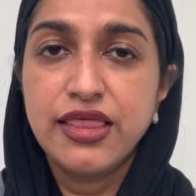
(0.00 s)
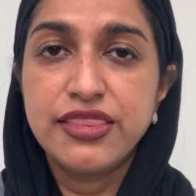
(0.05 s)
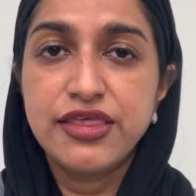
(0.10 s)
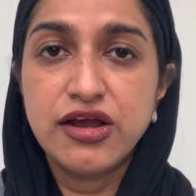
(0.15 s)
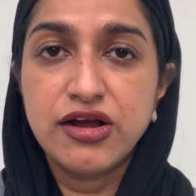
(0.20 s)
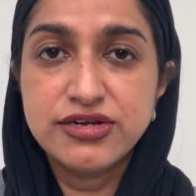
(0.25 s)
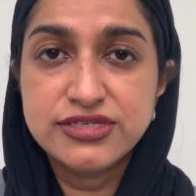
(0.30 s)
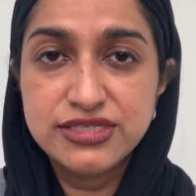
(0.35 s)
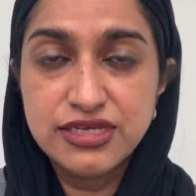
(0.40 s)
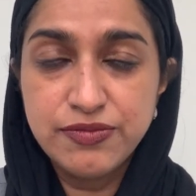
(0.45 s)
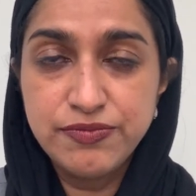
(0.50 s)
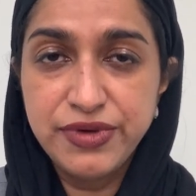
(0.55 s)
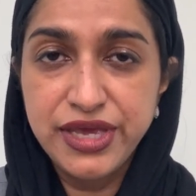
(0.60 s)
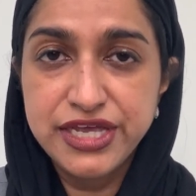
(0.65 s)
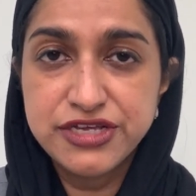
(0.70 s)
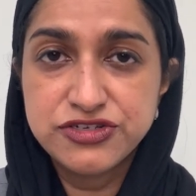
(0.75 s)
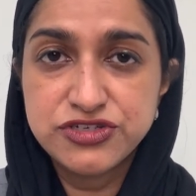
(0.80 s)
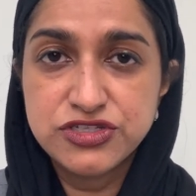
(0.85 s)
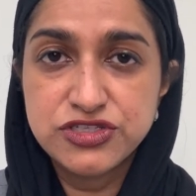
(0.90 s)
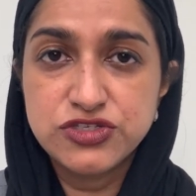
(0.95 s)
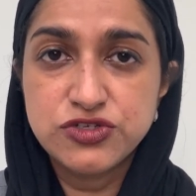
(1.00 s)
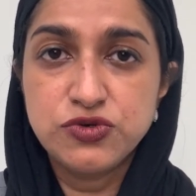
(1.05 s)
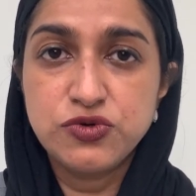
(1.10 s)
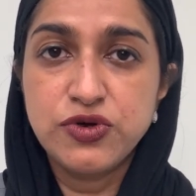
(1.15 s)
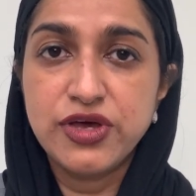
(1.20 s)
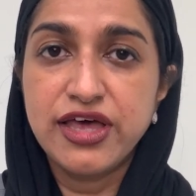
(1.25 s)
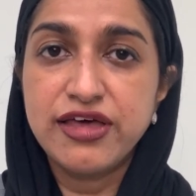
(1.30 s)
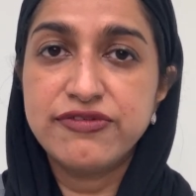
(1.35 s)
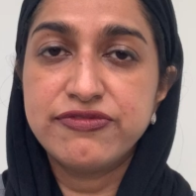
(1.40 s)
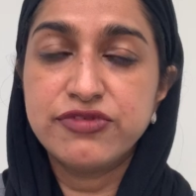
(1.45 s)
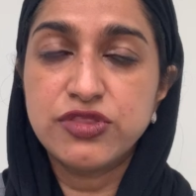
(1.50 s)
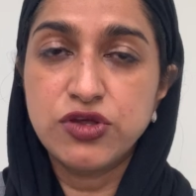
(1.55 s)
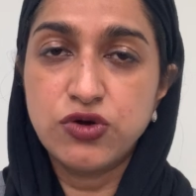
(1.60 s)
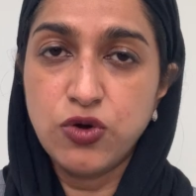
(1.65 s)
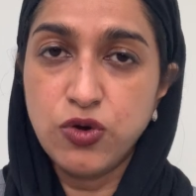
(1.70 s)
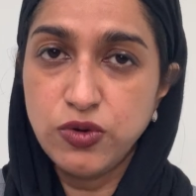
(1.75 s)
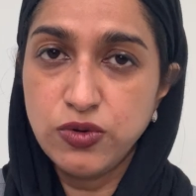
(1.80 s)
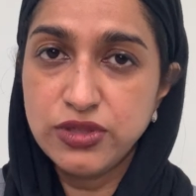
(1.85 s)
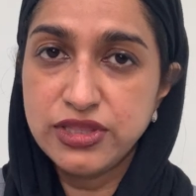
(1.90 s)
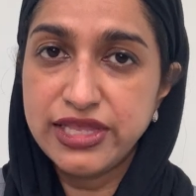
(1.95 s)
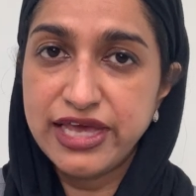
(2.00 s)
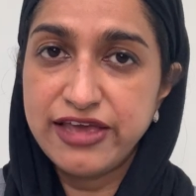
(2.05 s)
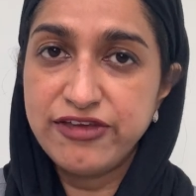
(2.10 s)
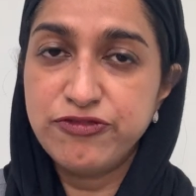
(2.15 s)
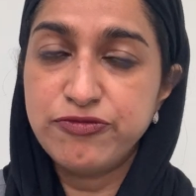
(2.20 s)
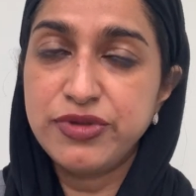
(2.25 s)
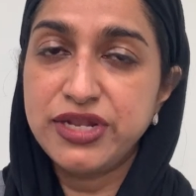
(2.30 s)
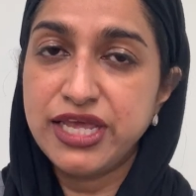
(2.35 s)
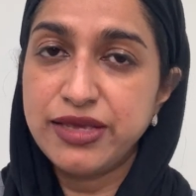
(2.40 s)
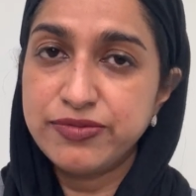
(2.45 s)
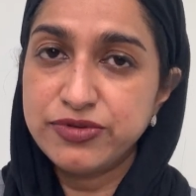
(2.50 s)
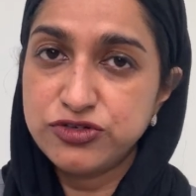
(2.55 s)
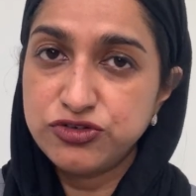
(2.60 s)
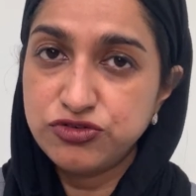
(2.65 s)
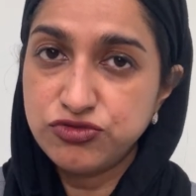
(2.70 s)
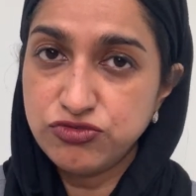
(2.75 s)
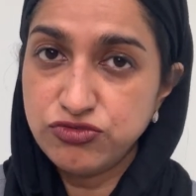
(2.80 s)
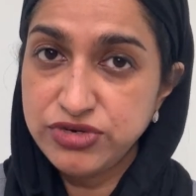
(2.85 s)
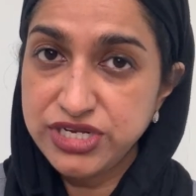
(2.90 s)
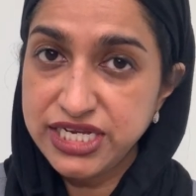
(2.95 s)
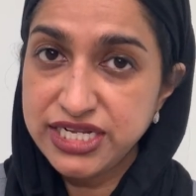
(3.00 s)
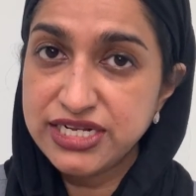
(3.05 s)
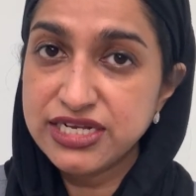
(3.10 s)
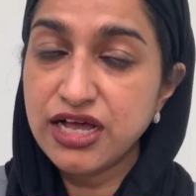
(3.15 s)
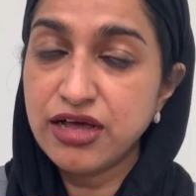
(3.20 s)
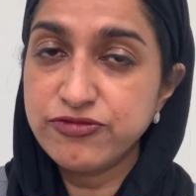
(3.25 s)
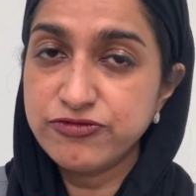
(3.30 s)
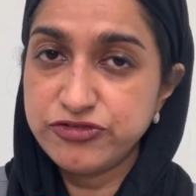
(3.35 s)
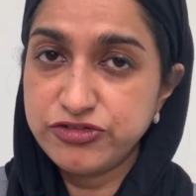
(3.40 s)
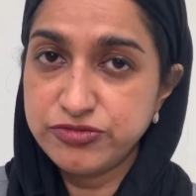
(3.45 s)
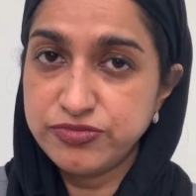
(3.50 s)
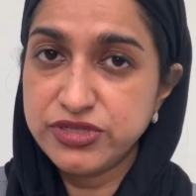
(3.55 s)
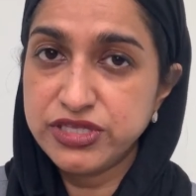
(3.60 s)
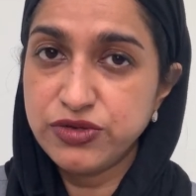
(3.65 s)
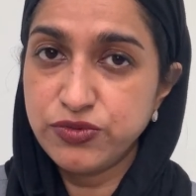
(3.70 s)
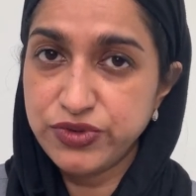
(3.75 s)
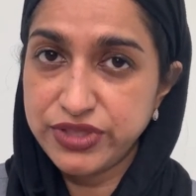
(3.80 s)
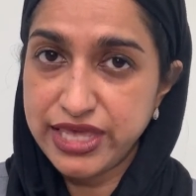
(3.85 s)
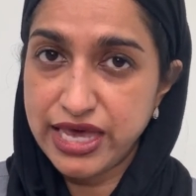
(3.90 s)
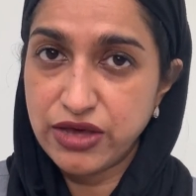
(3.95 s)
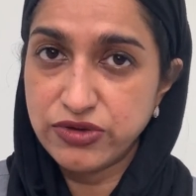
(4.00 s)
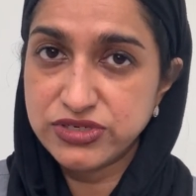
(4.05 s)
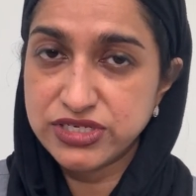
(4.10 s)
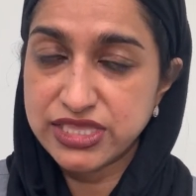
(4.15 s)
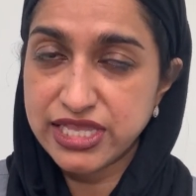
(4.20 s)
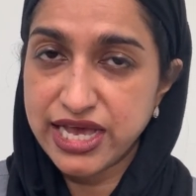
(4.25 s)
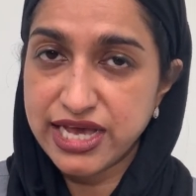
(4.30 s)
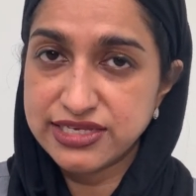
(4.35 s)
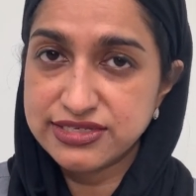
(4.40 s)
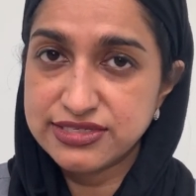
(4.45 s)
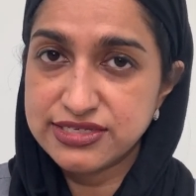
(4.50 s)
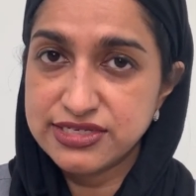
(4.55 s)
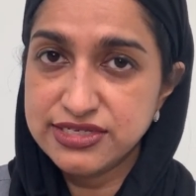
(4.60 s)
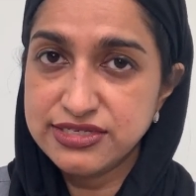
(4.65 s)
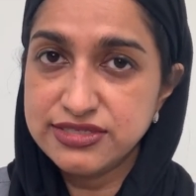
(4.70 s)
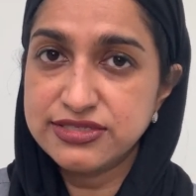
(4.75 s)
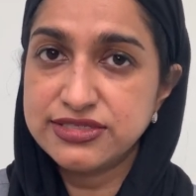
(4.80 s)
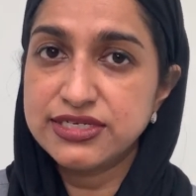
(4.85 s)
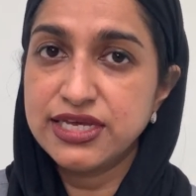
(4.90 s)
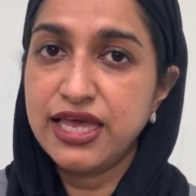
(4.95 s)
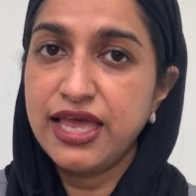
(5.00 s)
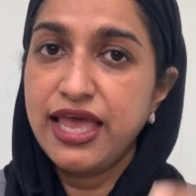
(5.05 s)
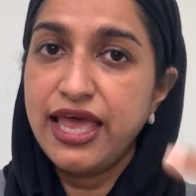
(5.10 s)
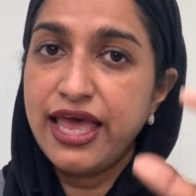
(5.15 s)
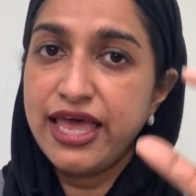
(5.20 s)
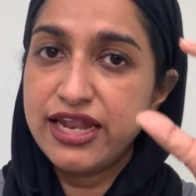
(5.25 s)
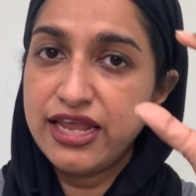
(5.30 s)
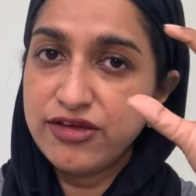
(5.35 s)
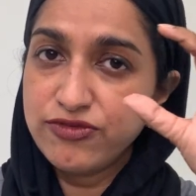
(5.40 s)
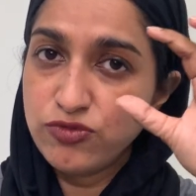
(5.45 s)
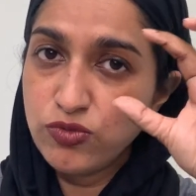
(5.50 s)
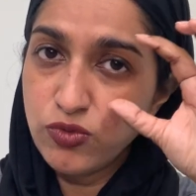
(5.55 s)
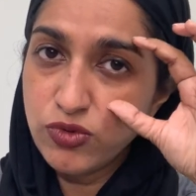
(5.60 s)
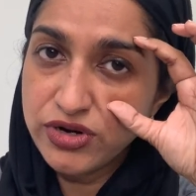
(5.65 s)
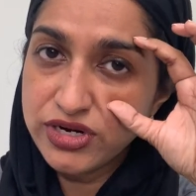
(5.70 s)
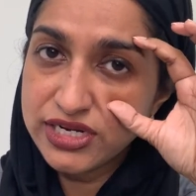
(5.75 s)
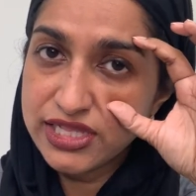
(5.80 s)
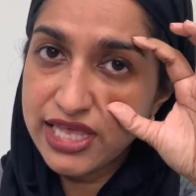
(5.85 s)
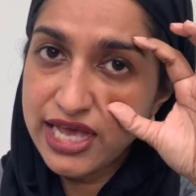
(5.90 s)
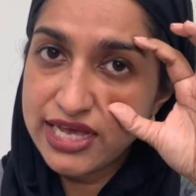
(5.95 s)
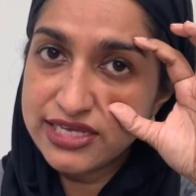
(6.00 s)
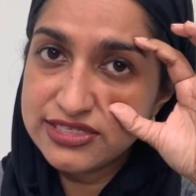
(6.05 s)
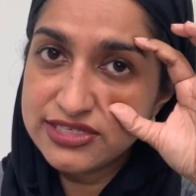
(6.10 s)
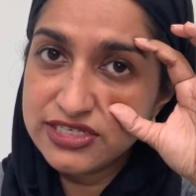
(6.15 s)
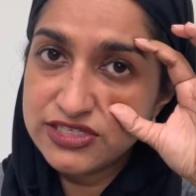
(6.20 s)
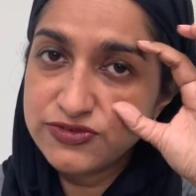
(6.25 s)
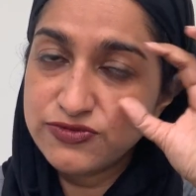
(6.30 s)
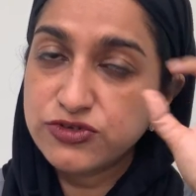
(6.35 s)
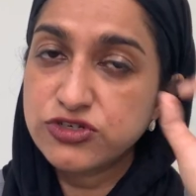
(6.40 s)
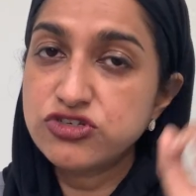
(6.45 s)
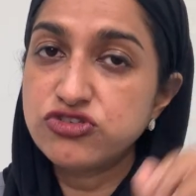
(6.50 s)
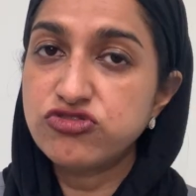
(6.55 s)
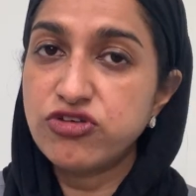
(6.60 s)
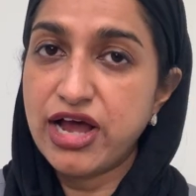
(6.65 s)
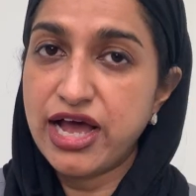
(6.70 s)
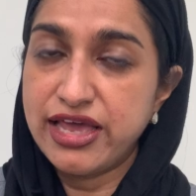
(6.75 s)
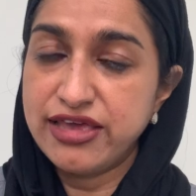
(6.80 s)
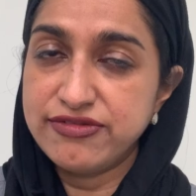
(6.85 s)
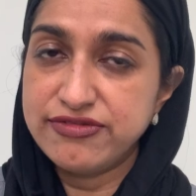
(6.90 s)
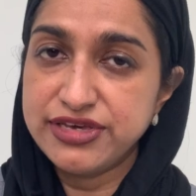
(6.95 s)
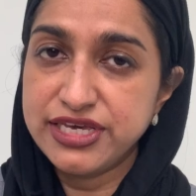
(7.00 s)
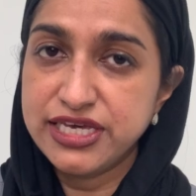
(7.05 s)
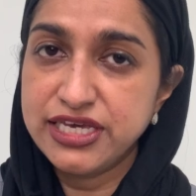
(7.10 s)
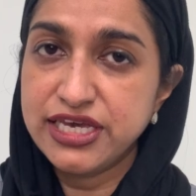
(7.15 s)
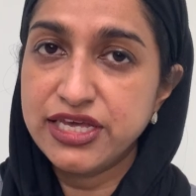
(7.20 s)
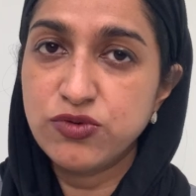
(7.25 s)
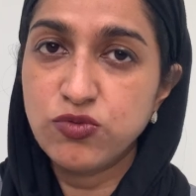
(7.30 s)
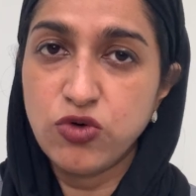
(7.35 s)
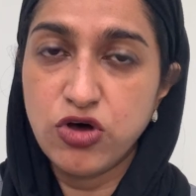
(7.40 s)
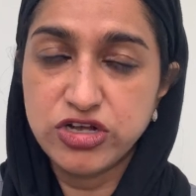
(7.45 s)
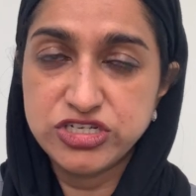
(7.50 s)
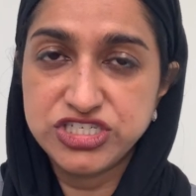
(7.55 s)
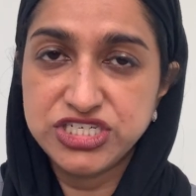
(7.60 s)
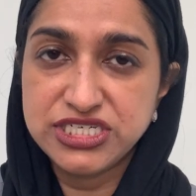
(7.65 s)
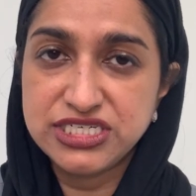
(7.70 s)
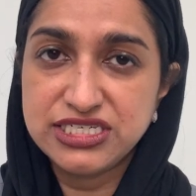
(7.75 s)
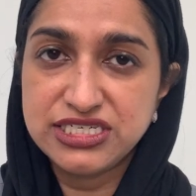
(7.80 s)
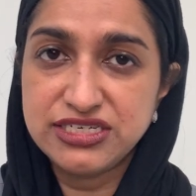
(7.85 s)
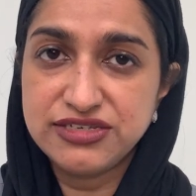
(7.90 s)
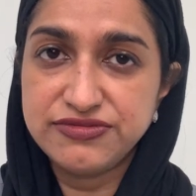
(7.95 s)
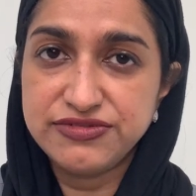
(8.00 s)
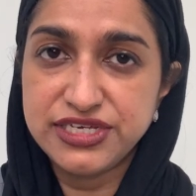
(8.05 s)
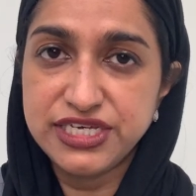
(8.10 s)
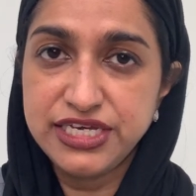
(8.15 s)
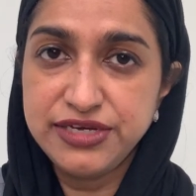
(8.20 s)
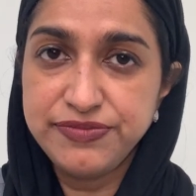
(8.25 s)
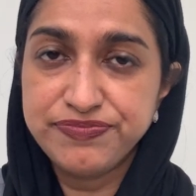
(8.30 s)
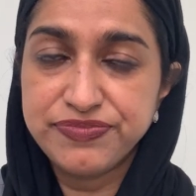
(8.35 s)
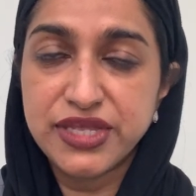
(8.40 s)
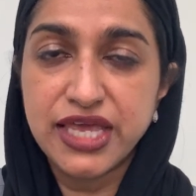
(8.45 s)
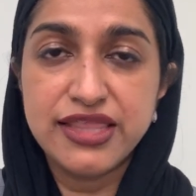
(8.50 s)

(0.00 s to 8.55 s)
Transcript: There are some patients who have their whole life been able to read comfortably without glasses and have worn glasses for driving and watching TV,